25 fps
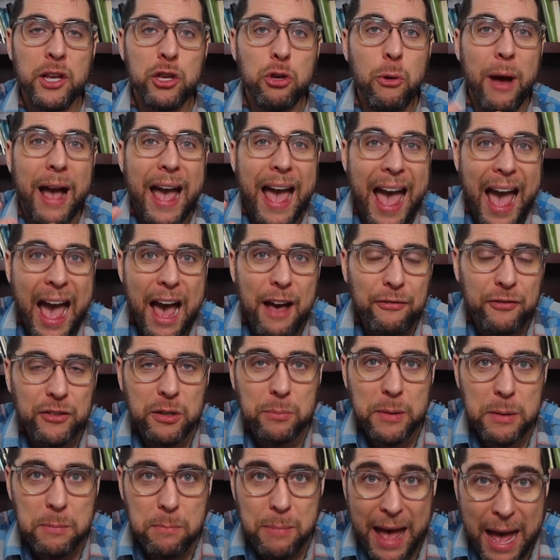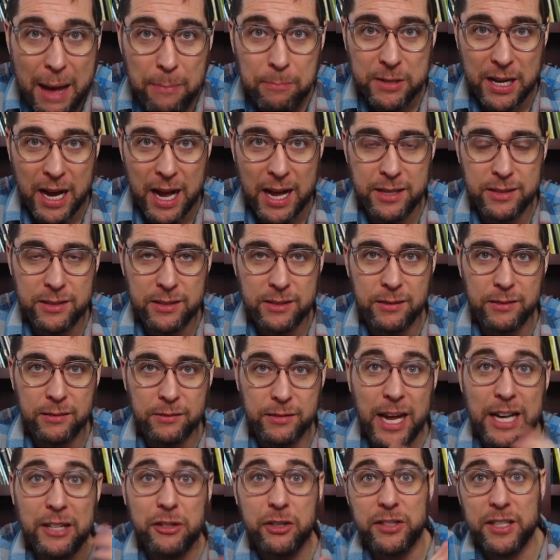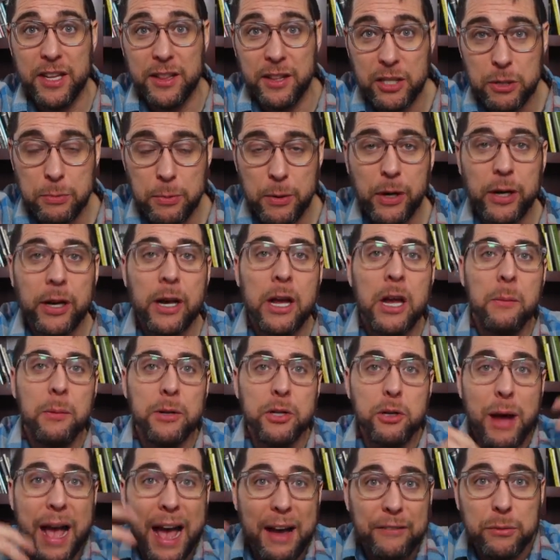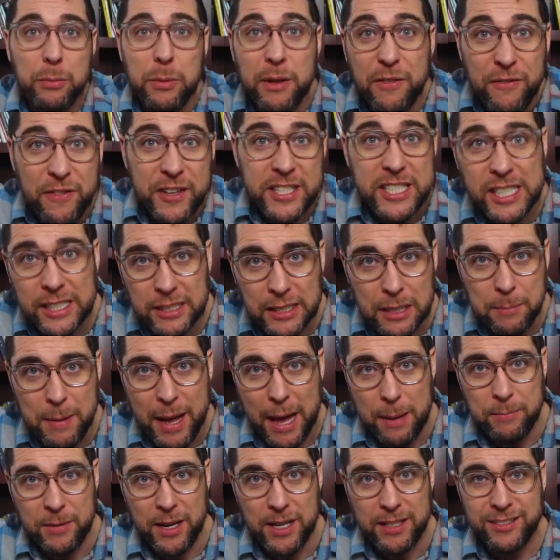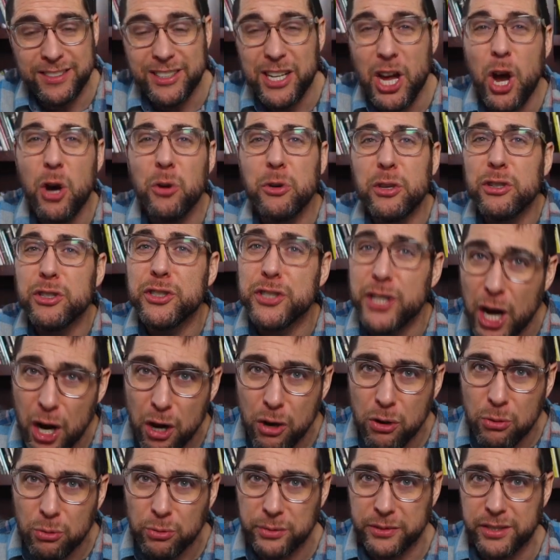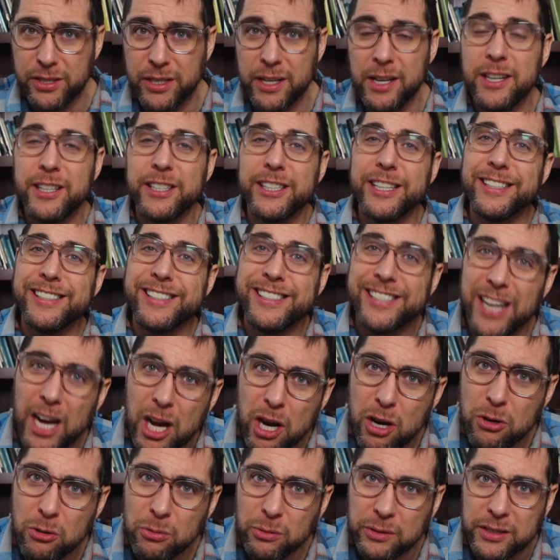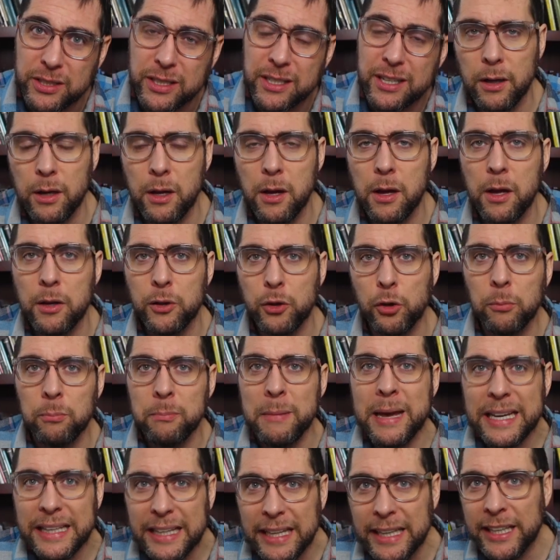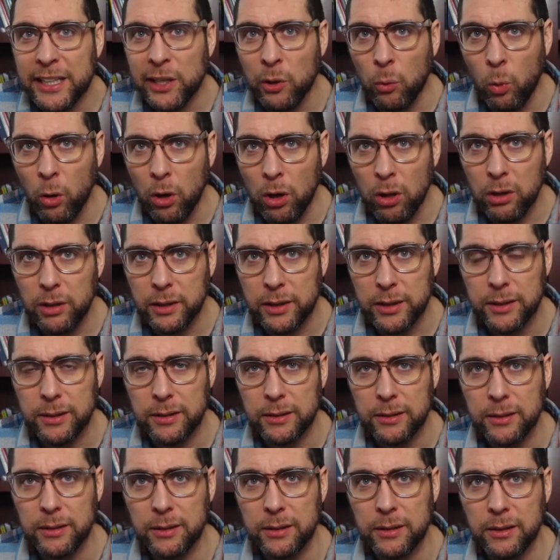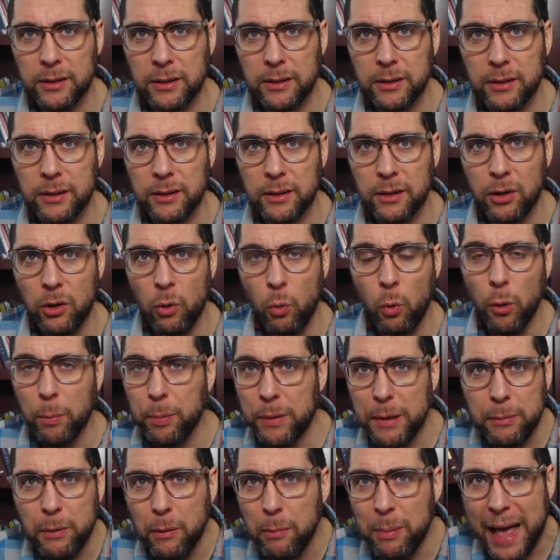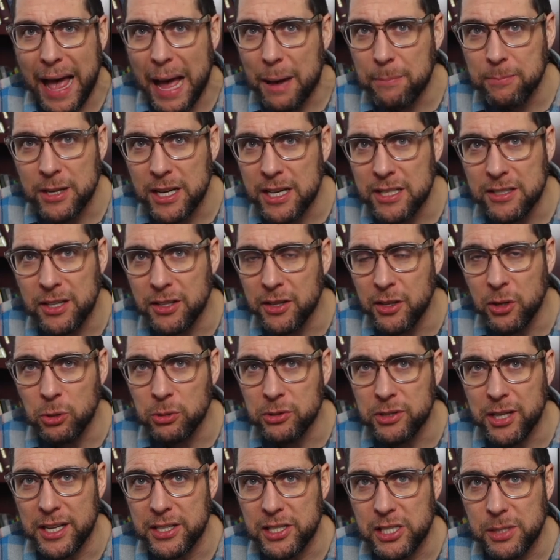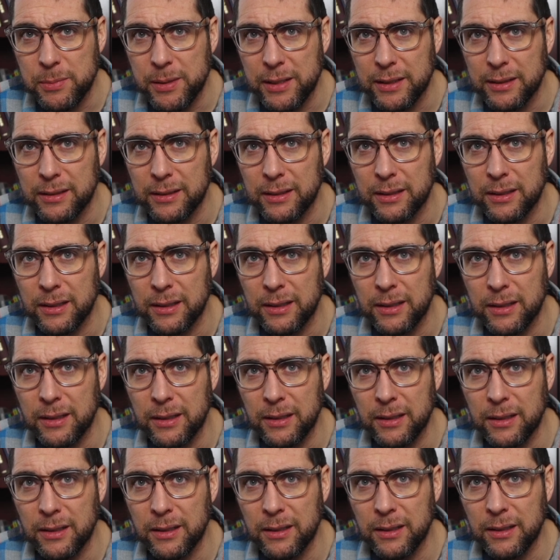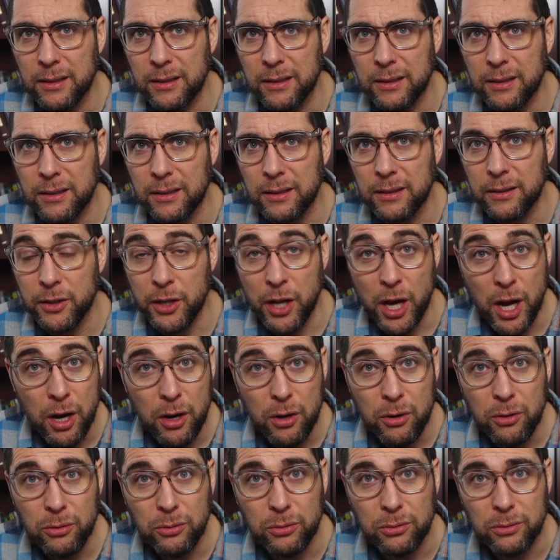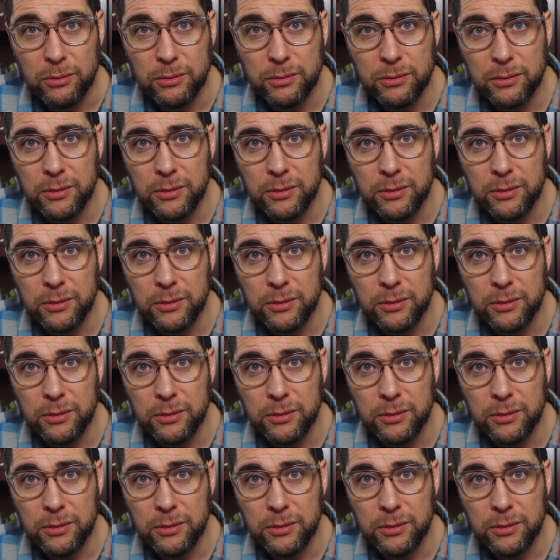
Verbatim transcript: You have to be baptized, not just in the spirit, but you have to be physically baptized. No, you don't. You don't. You're making it a work. Were people baptized in the Old Testament? No.